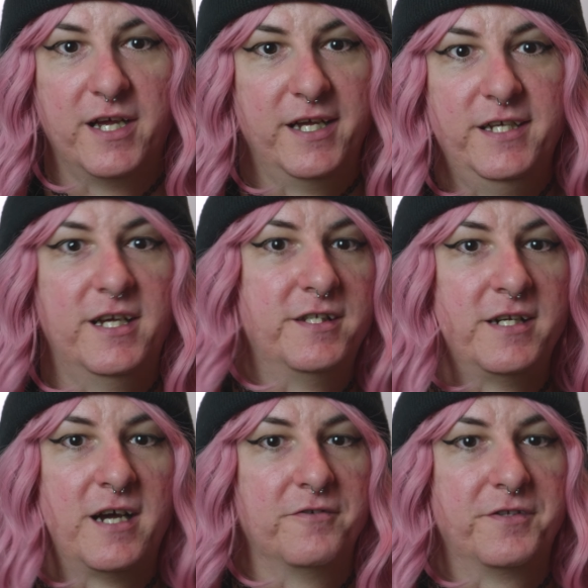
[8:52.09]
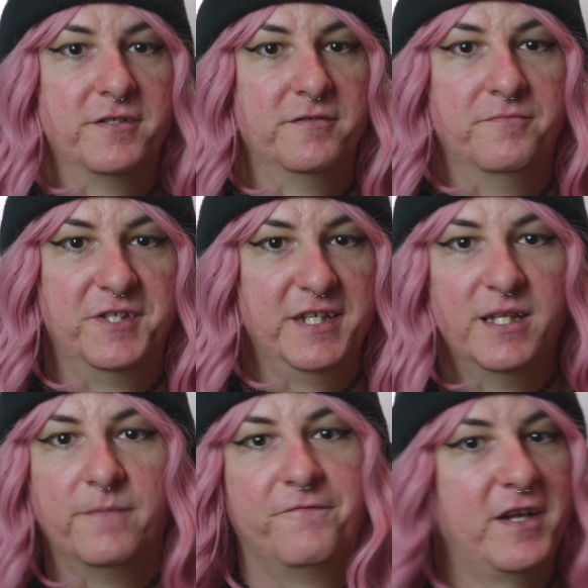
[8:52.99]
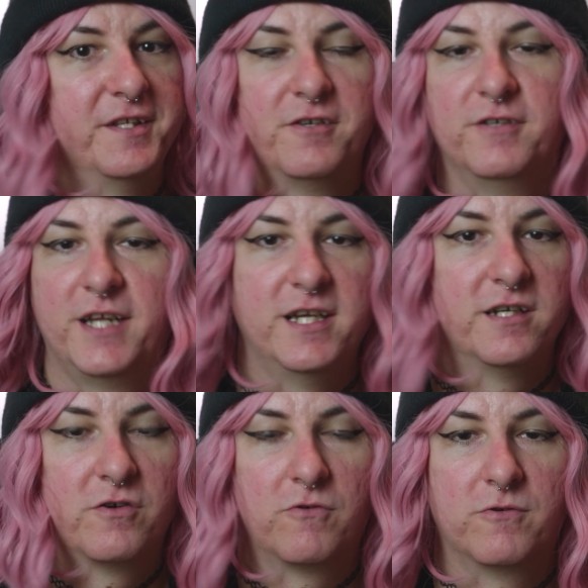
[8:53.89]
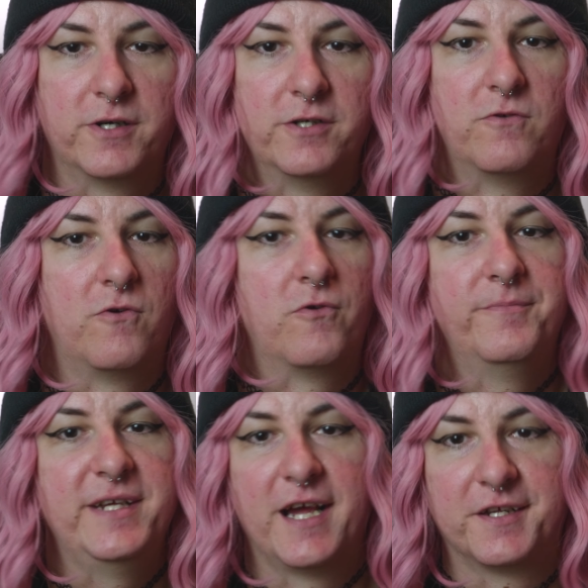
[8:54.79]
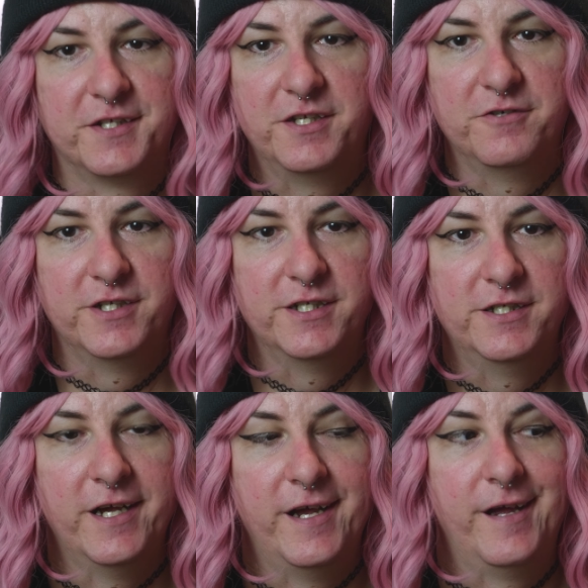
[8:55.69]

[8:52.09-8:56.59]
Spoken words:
He isn't out to see them face their day in court or be executed.